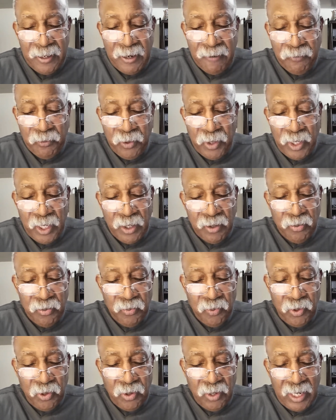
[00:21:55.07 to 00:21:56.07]
Therefore, hear
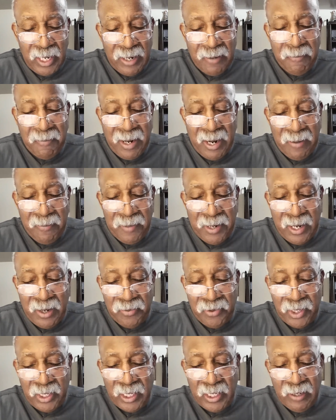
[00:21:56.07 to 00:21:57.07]
the word at my
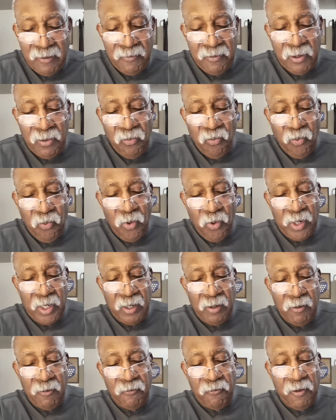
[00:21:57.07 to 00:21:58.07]
mouth and give them
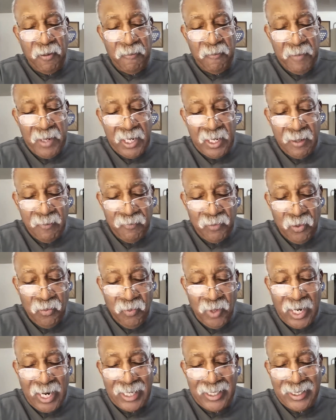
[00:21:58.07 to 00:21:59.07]
warning from me.
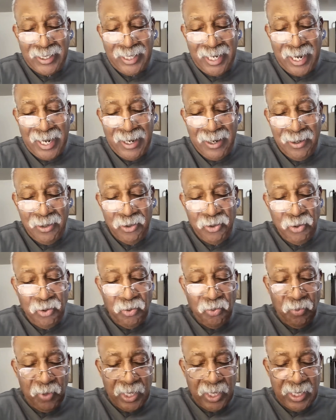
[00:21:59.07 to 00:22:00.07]
When I say
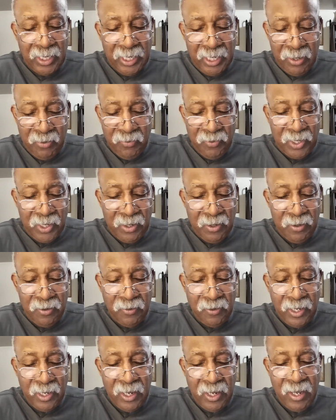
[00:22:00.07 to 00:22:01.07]
unto the wicked, here we
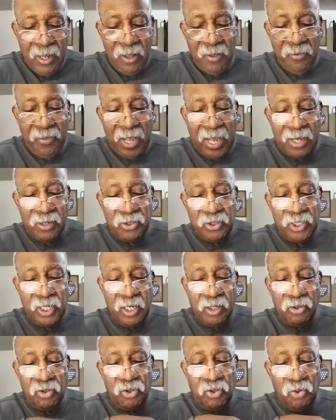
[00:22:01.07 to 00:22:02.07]
go, thou
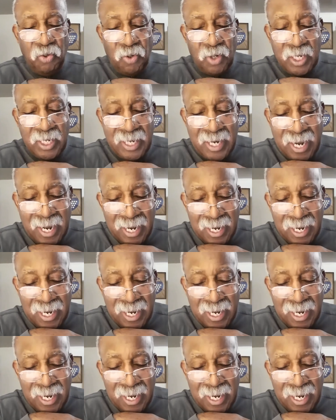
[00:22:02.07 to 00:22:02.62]
shalt surely